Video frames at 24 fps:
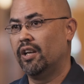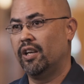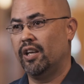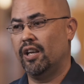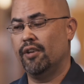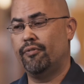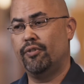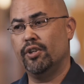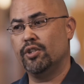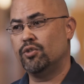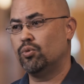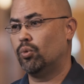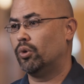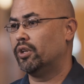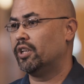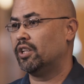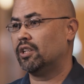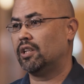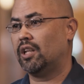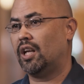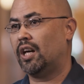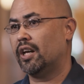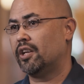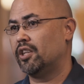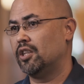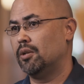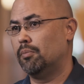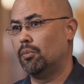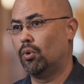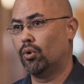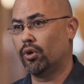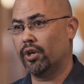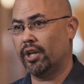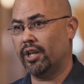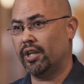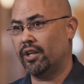if it's 1 o'clock in the
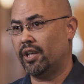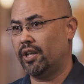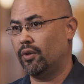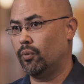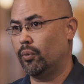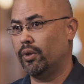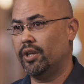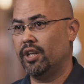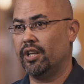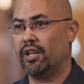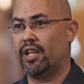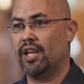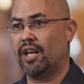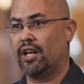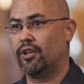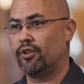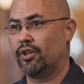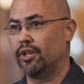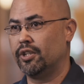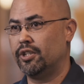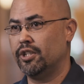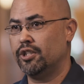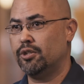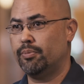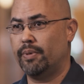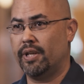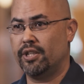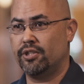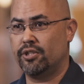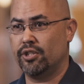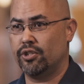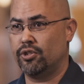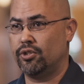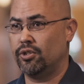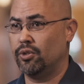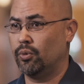morning and we encounter a disk space
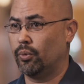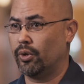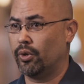issue where